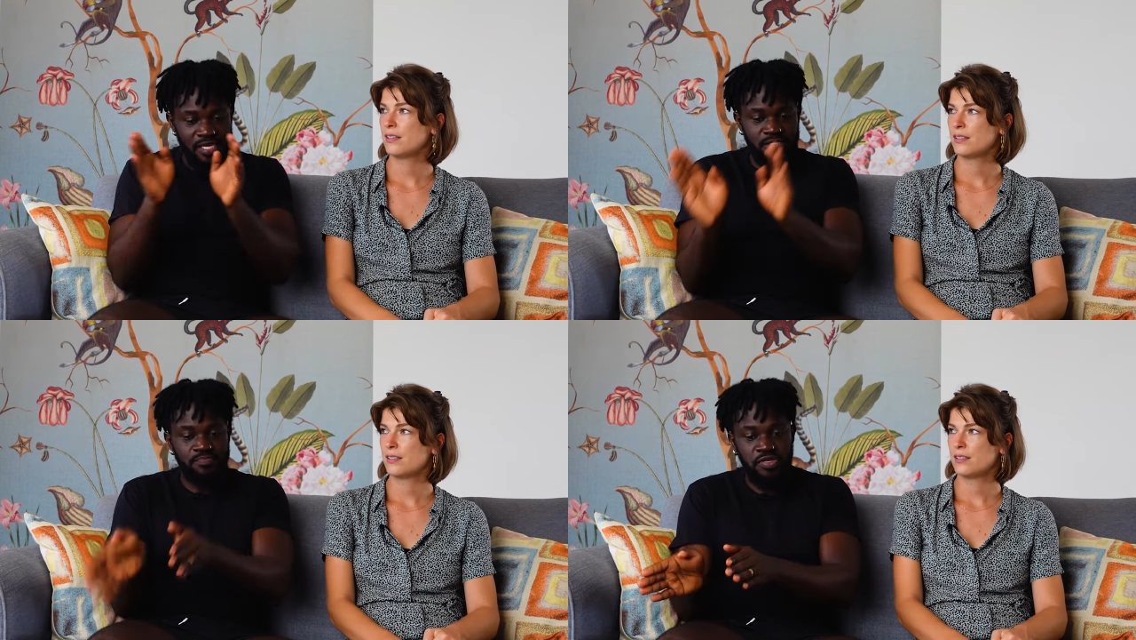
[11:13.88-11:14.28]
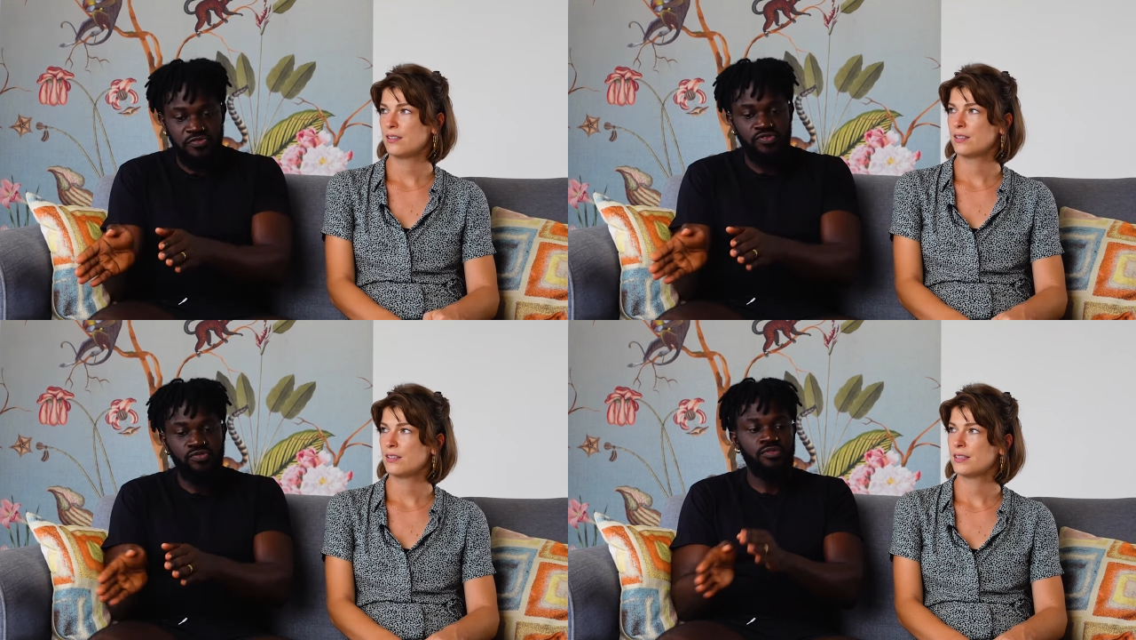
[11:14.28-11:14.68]
Speaker 1: and
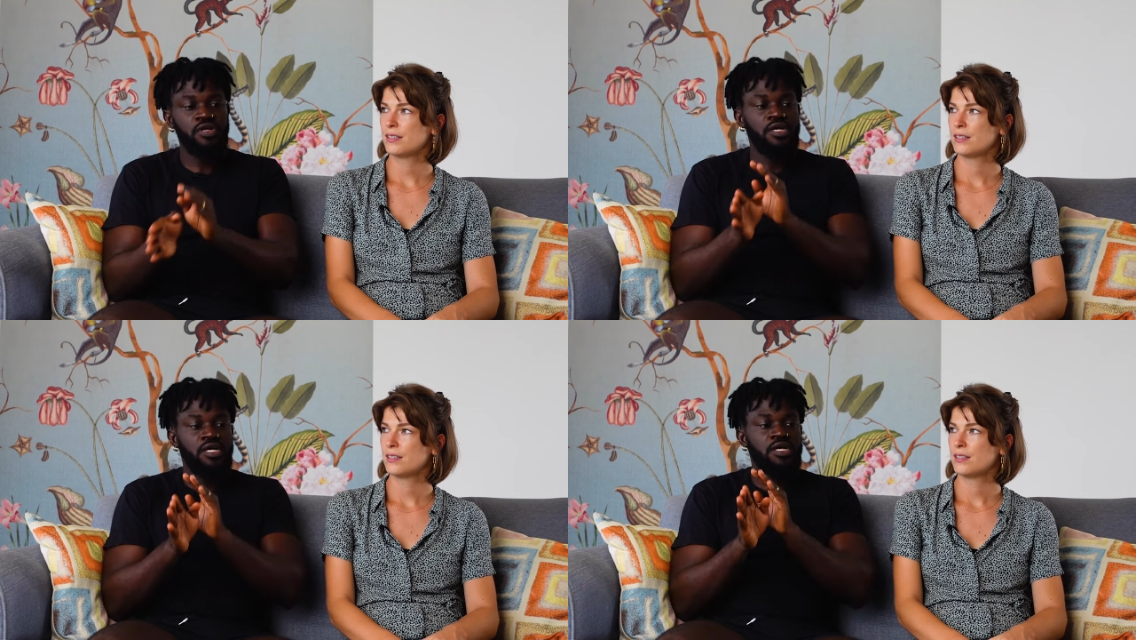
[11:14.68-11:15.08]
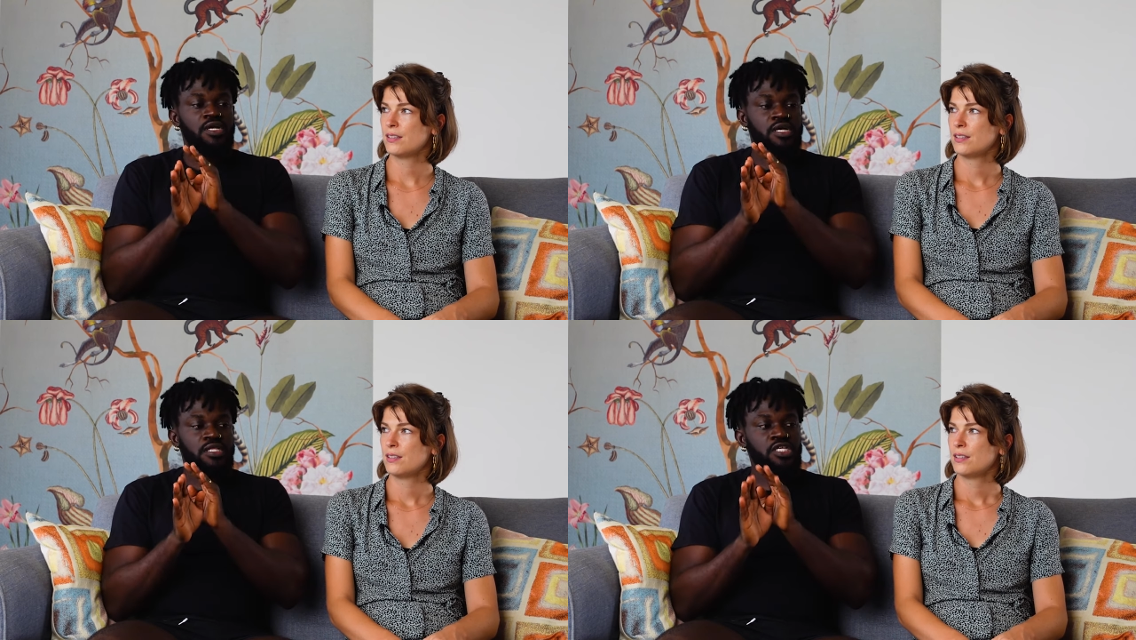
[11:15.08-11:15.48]
perfume,
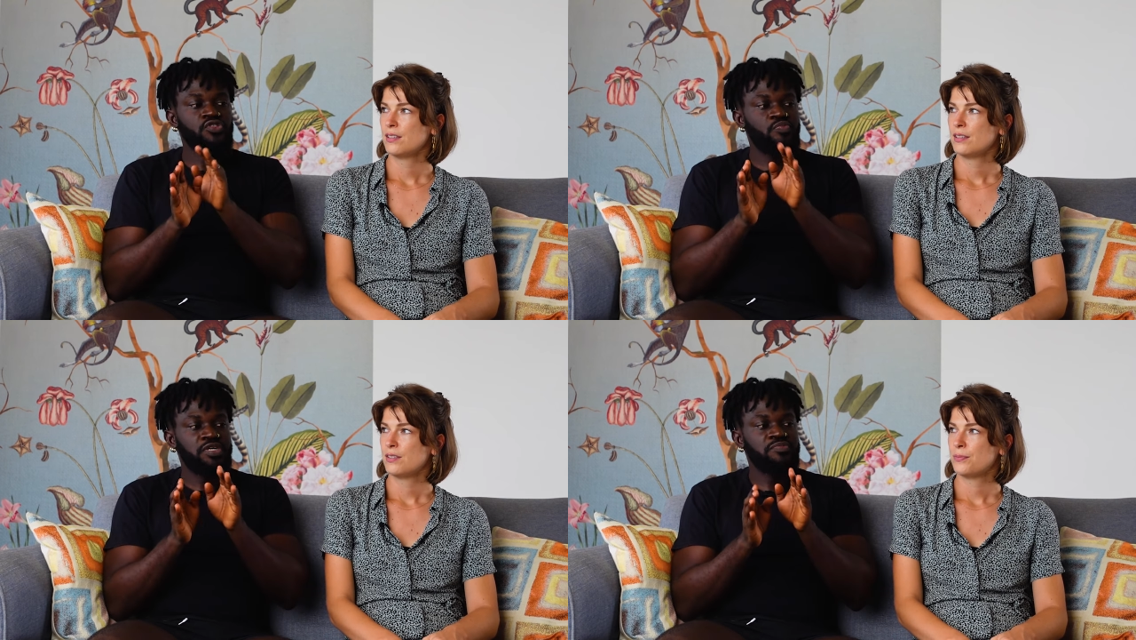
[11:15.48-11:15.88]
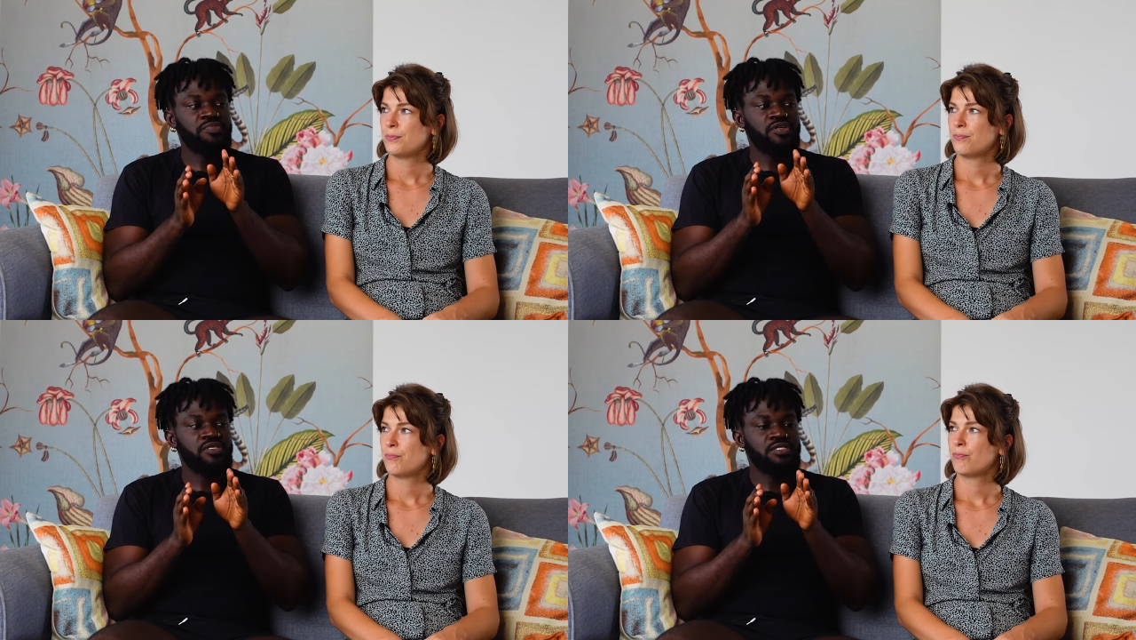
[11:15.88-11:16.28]
there's no pressure
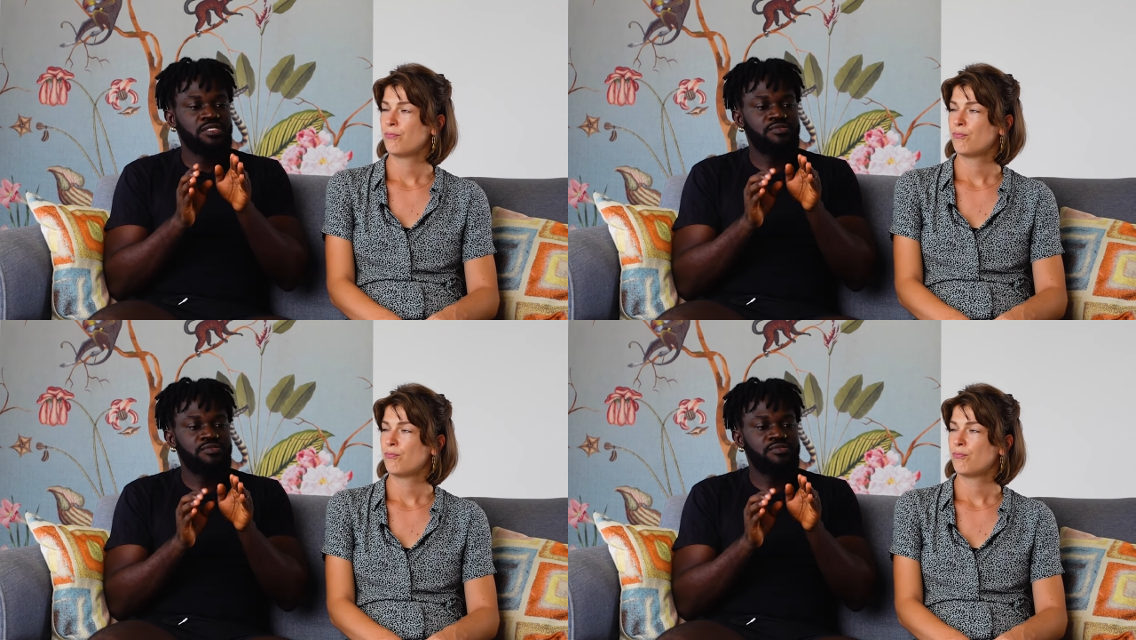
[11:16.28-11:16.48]
because